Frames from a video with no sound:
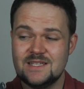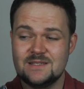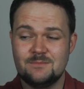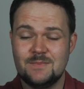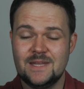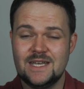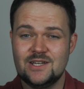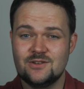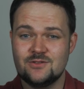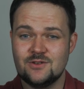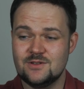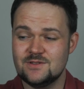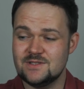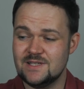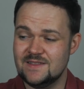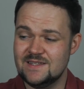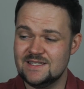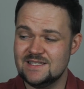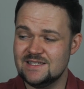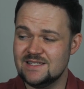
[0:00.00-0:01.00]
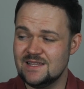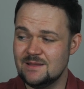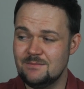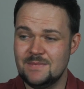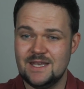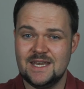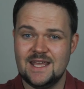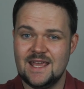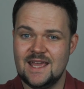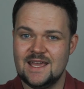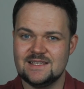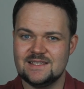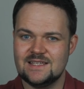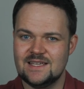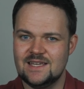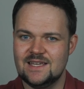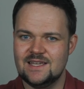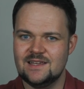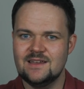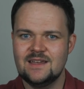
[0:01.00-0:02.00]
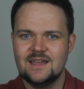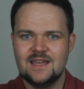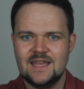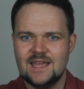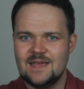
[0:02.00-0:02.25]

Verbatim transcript: of these mini drones, like this is the Mini SE,